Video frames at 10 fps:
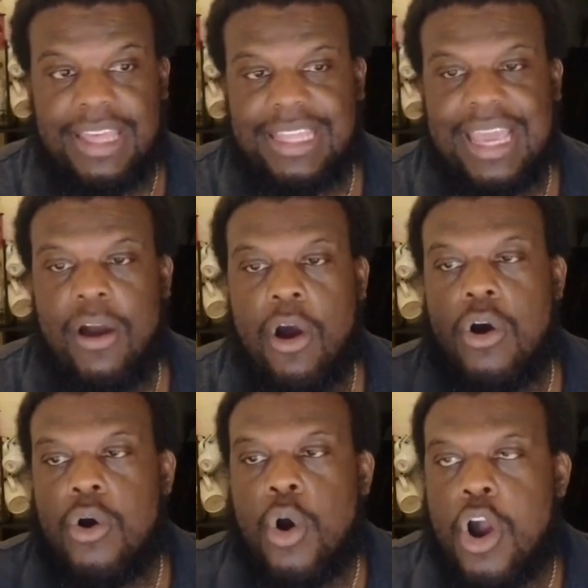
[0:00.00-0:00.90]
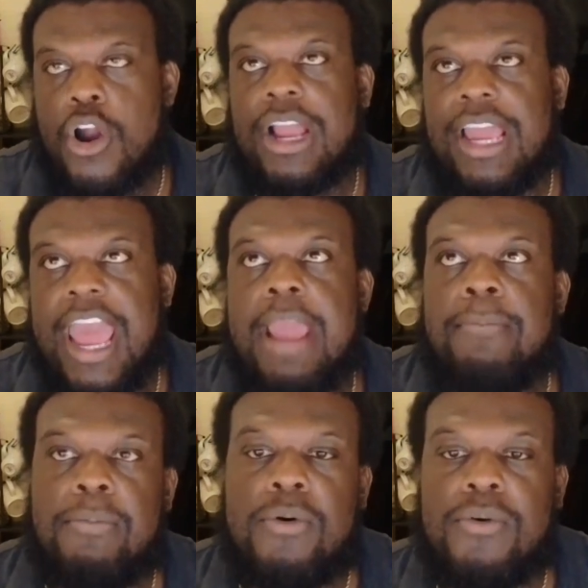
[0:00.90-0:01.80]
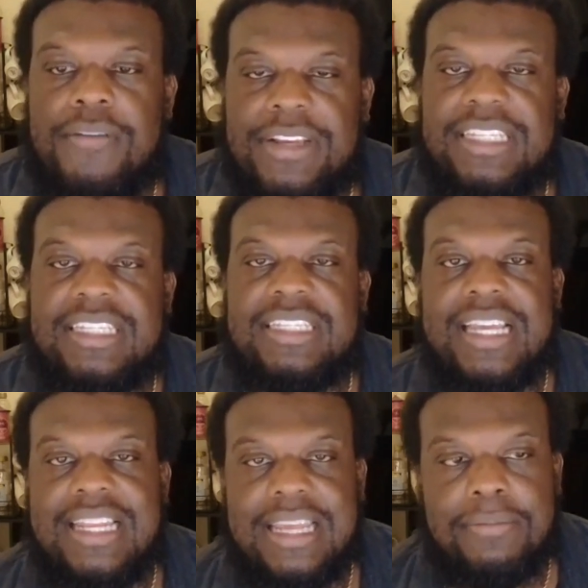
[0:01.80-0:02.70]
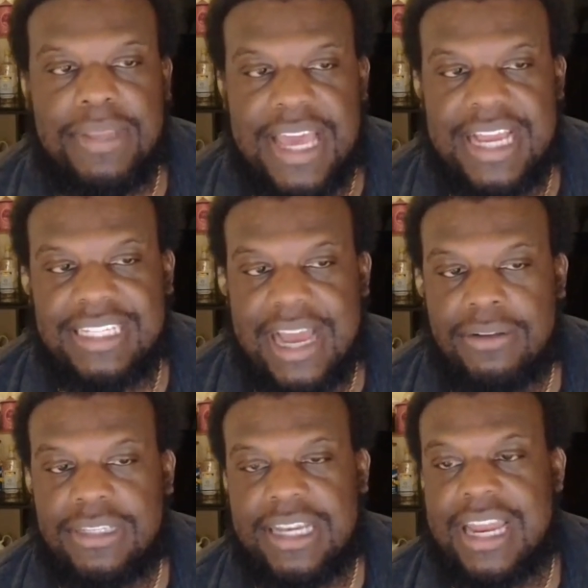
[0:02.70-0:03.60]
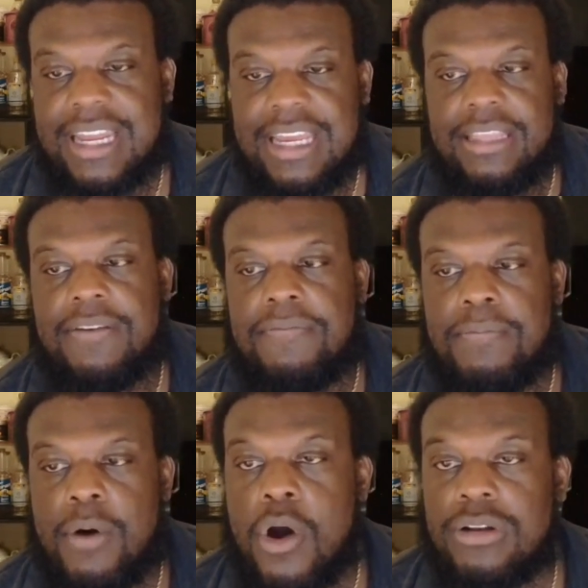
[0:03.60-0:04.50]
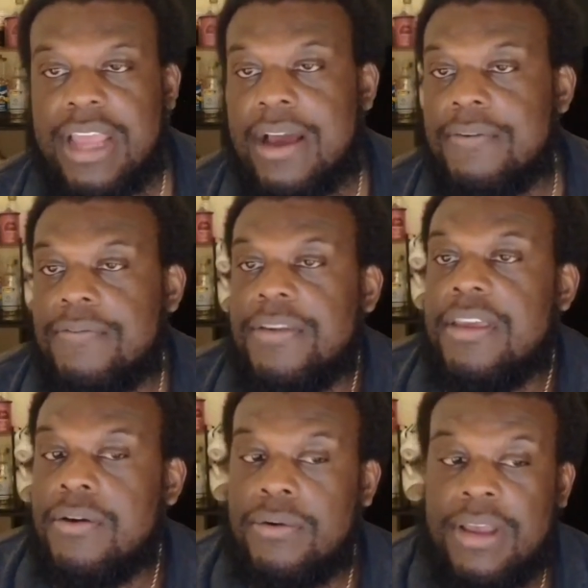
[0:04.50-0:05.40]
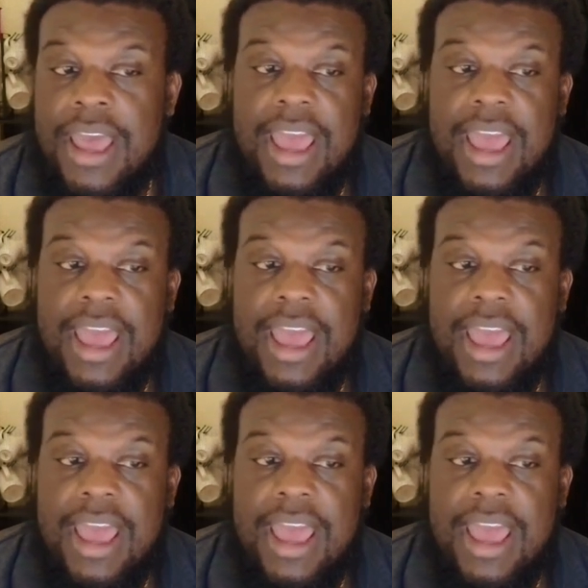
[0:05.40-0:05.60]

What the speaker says: Like, they all are capable of extending plays out to kind of get the ball downfield.